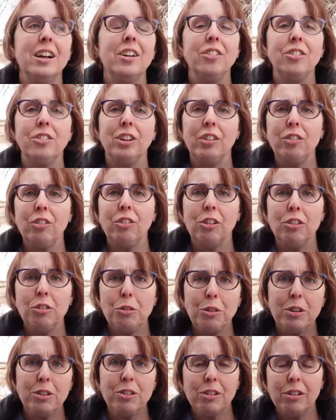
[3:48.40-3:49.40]
Steve shoots
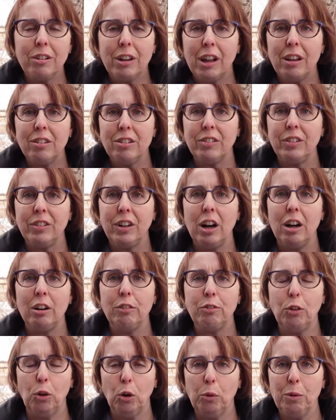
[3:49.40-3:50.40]
with the Sony
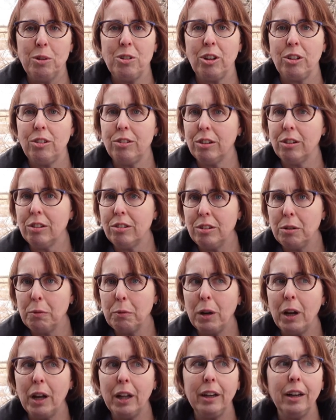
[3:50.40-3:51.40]
A7R4, which has
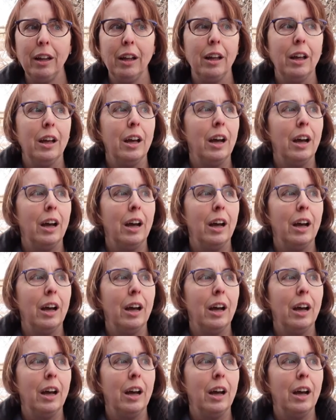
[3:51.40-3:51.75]
61,